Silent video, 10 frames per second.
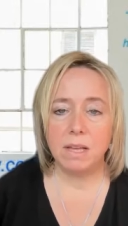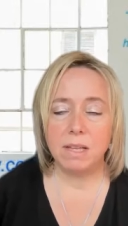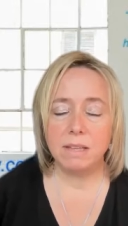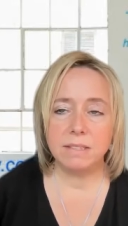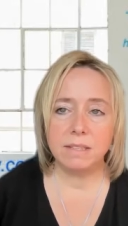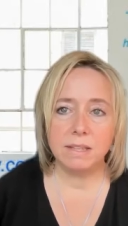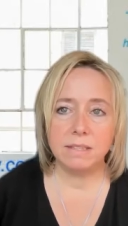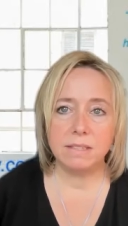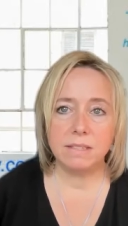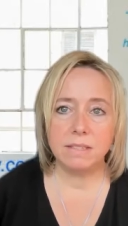in this
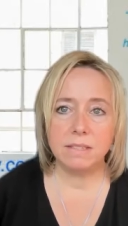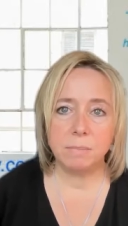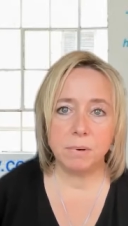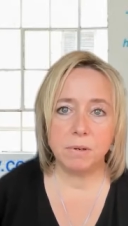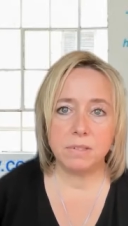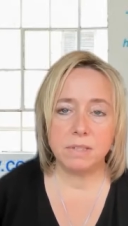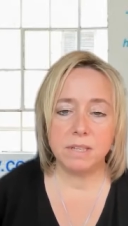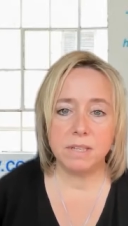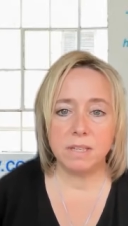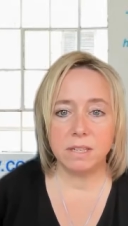instance, the
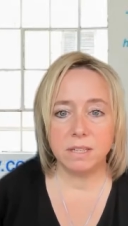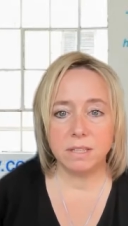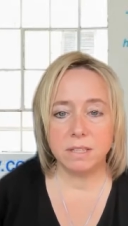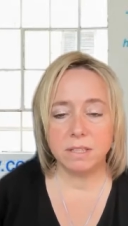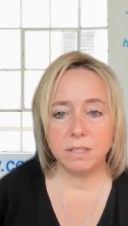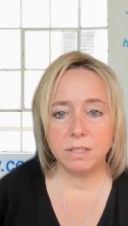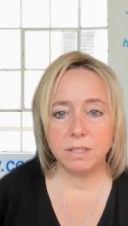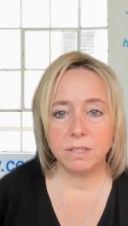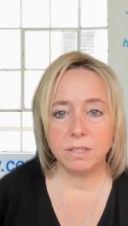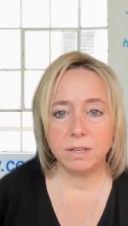person
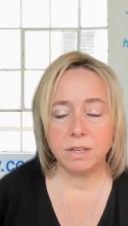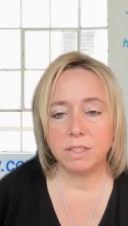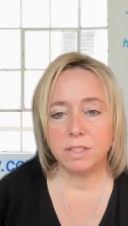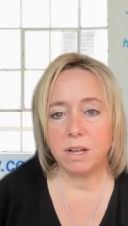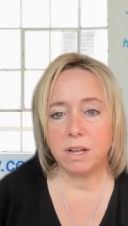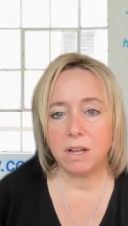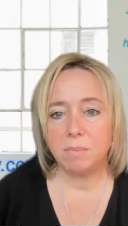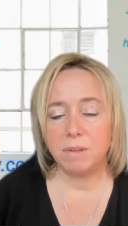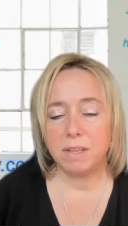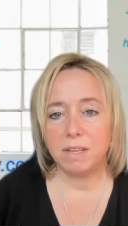took a
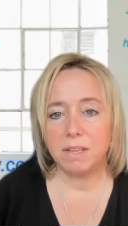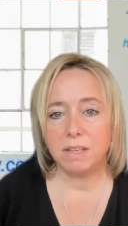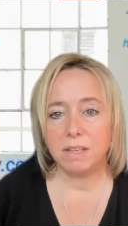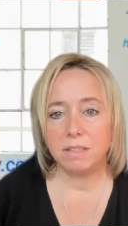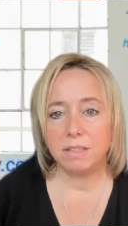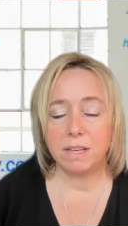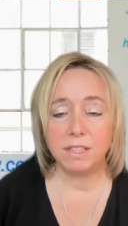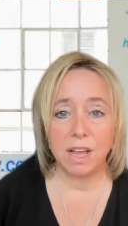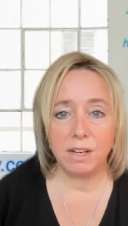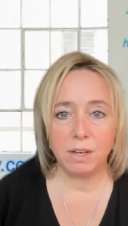job in, say,
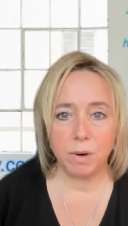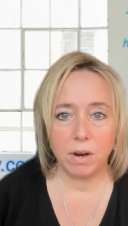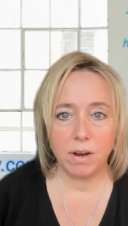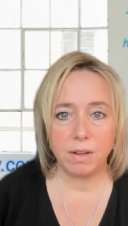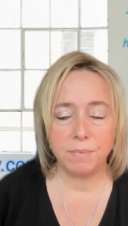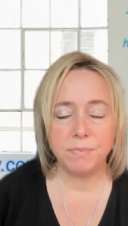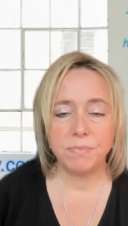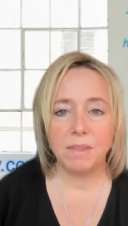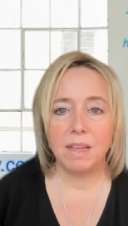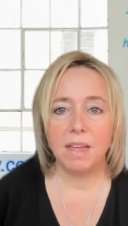January,
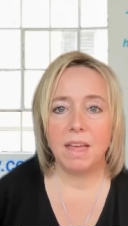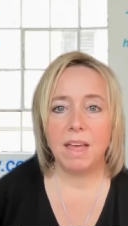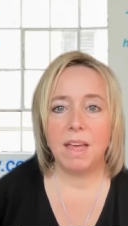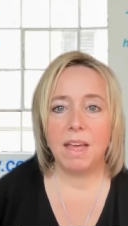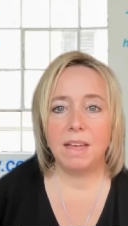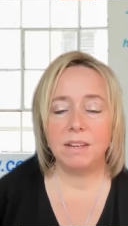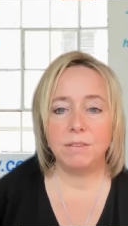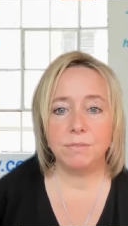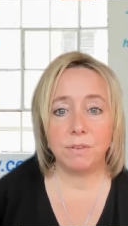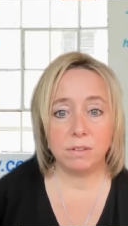and
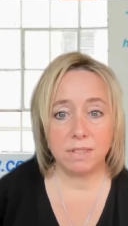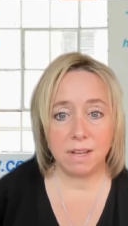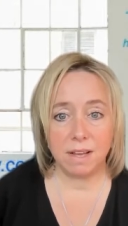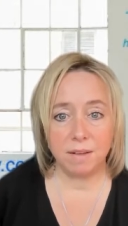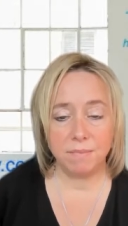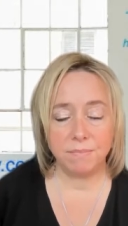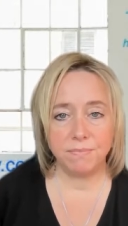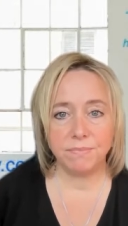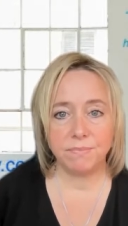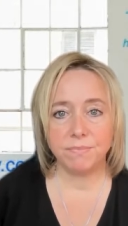it's full time.
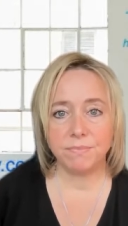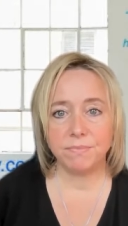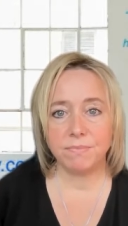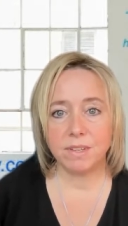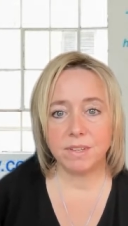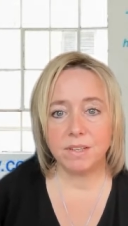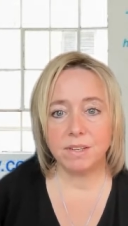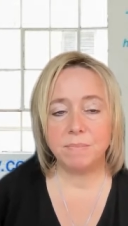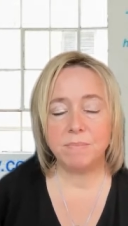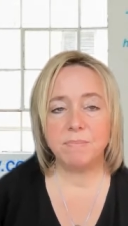
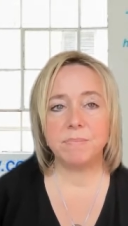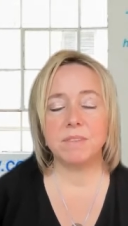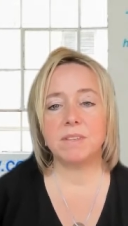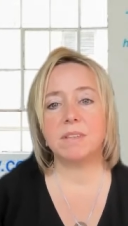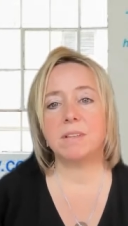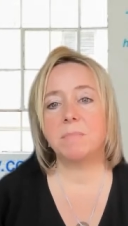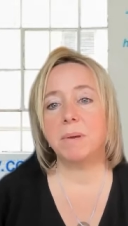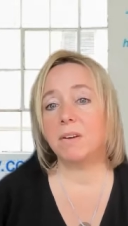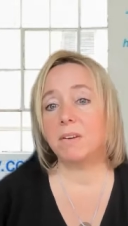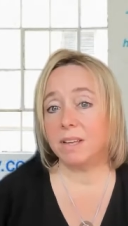Um,
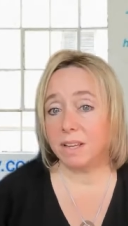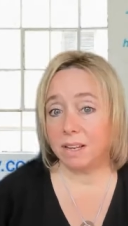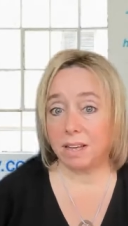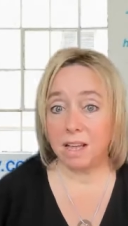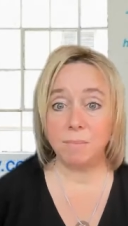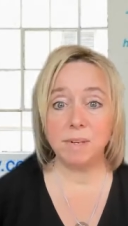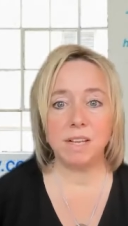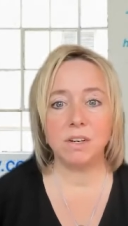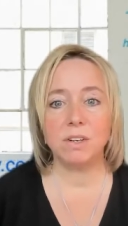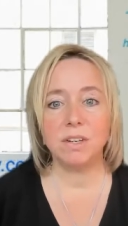apparently, can
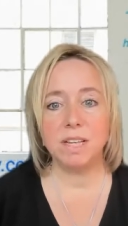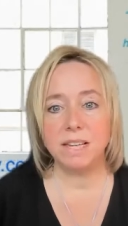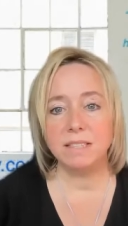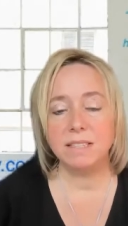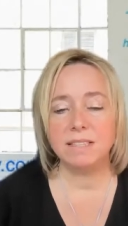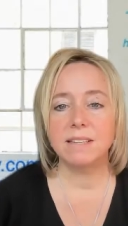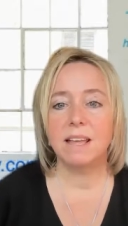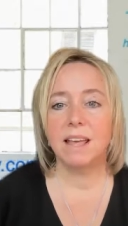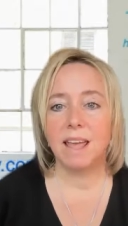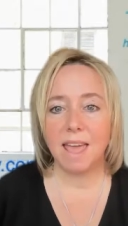accommodate her needs,
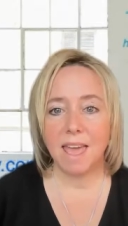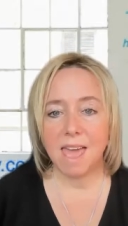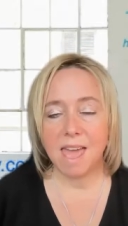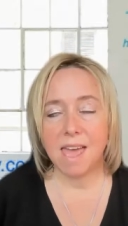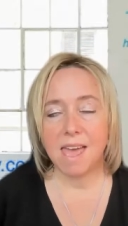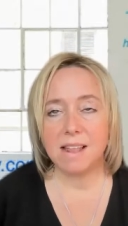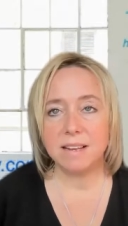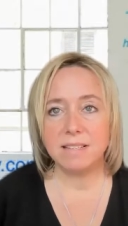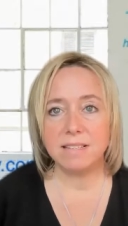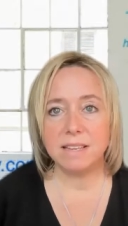
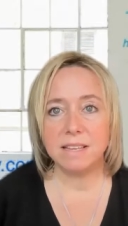and